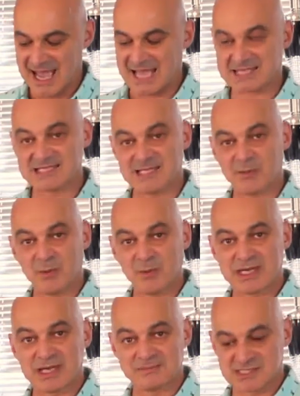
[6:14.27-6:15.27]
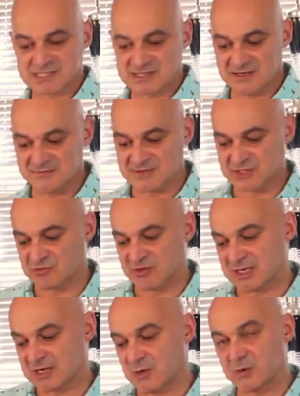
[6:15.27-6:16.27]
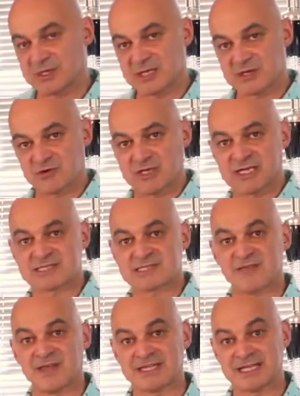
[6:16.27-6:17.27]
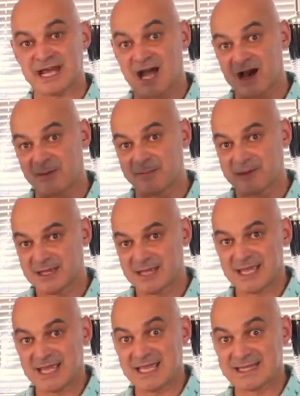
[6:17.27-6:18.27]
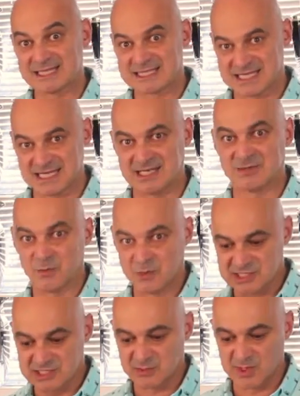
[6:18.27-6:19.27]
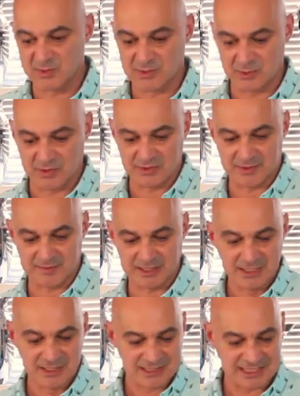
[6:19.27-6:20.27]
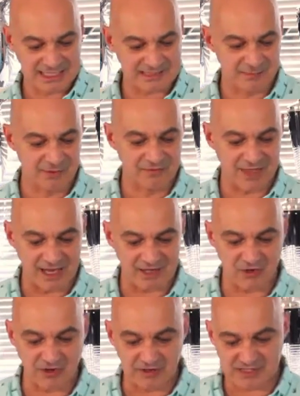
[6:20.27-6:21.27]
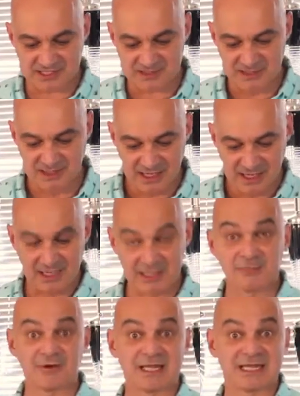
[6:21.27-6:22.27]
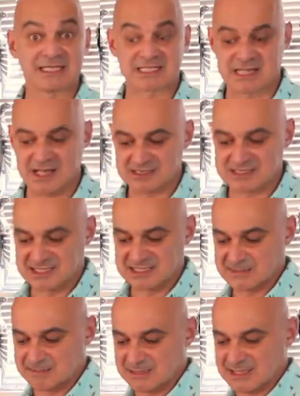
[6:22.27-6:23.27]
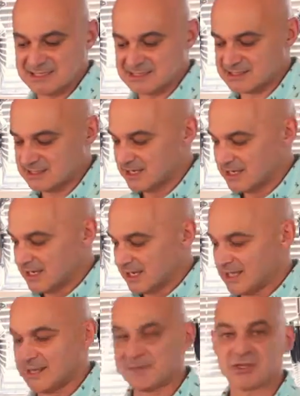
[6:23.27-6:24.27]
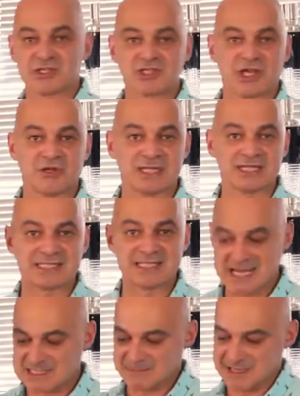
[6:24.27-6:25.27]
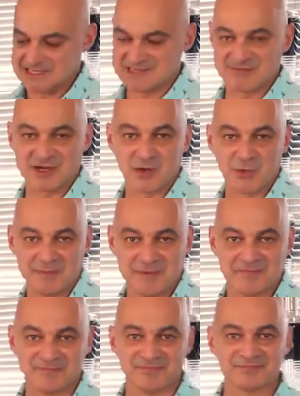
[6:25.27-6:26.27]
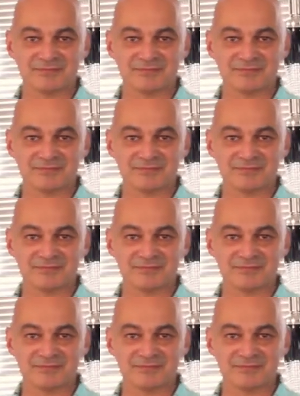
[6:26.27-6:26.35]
actually when we come to serve the drink, all the ingredients have ended up in the tin, which is where we want them. So let's move that across. I'm going to bring this glass into place, and I'm going to show you this next piece of equipment.